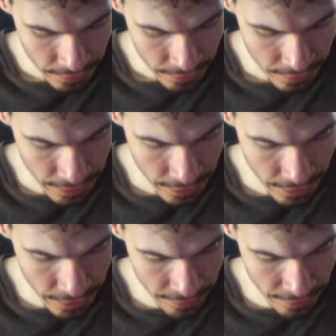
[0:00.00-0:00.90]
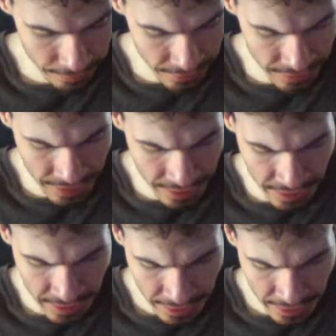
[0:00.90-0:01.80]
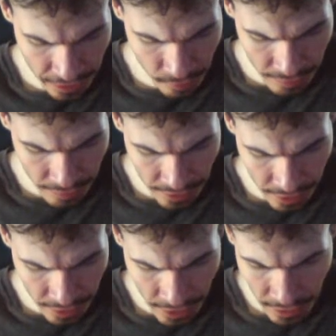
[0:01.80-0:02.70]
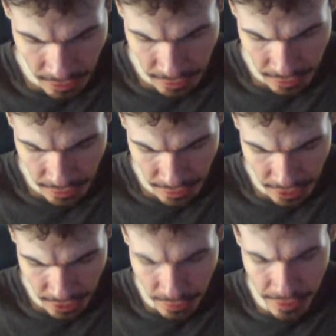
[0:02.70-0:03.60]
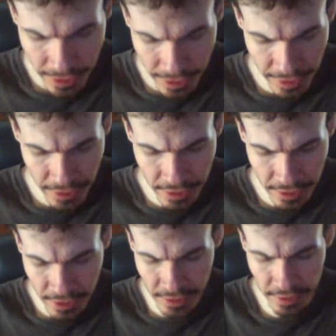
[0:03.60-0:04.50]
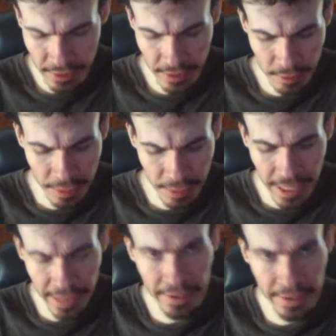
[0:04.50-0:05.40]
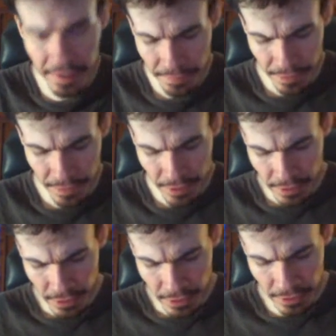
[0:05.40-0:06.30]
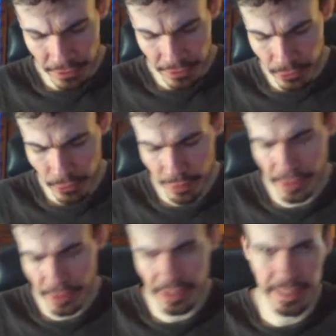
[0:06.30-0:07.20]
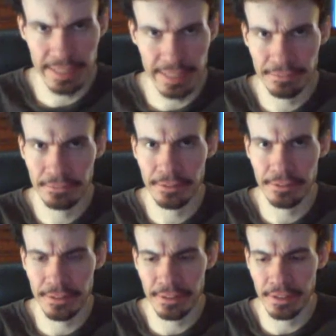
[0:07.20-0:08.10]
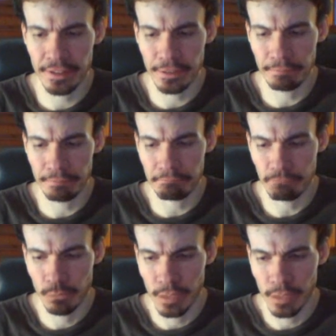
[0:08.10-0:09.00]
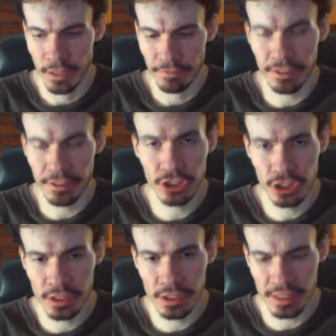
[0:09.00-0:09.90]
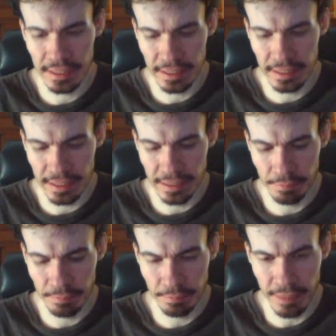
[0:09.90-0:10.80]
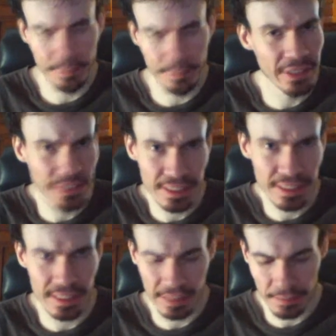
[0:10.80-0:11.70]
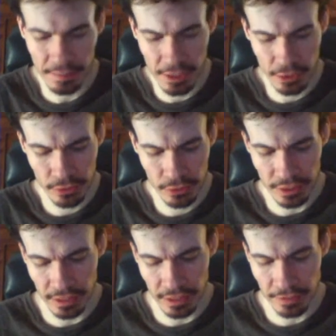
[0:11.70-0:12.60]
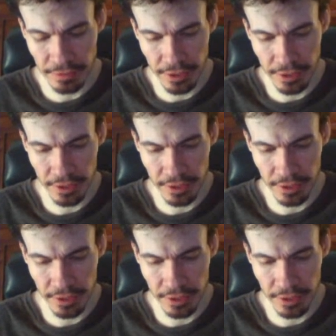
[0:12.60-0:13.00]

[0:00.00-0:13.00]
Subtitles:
the fauna, iconomatic, the sovereign, the spider. All of those robots have different functions and abilities that can be used in different